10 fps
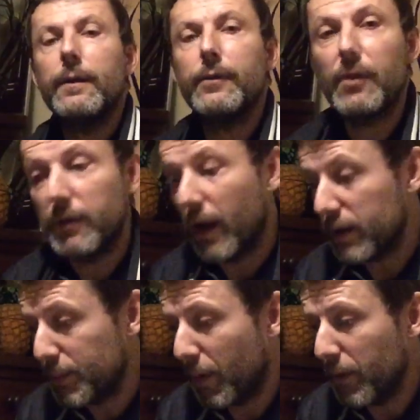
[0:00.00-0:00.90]
So
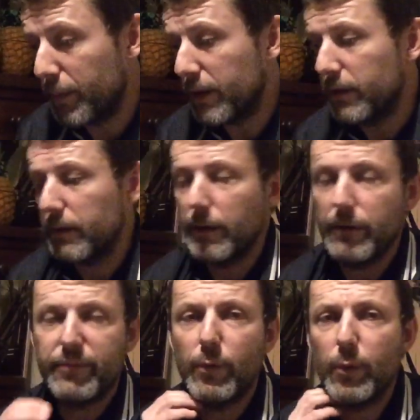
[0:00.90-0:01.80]
darts might be
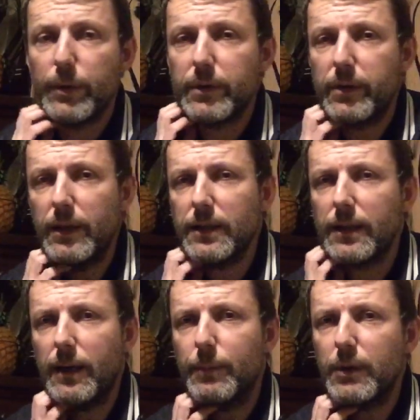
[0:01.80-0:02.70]
forward
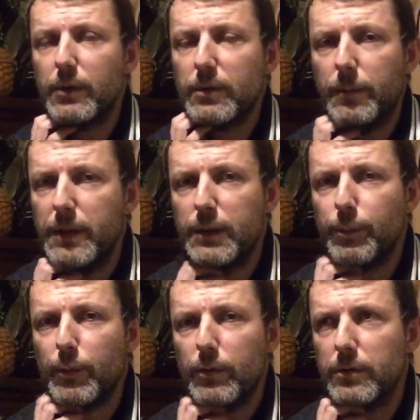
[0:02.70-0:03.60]
thinking that, because not many
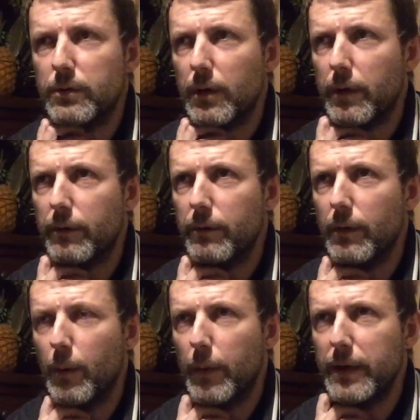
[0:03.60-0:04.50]
sports, I don't
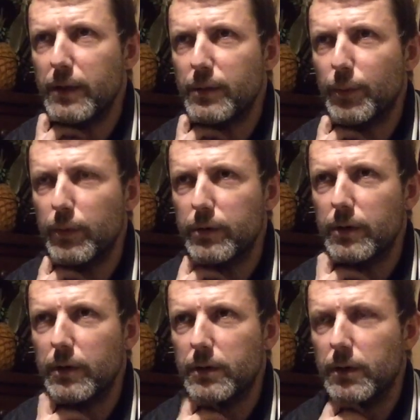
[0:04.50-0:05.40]
know any sports
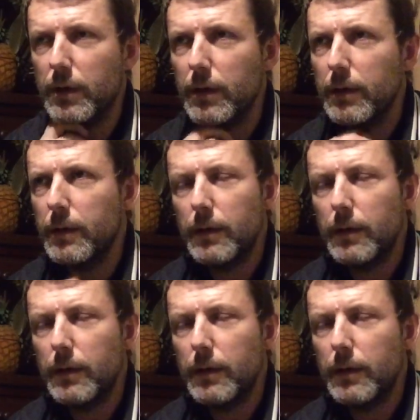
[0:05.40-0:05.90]
that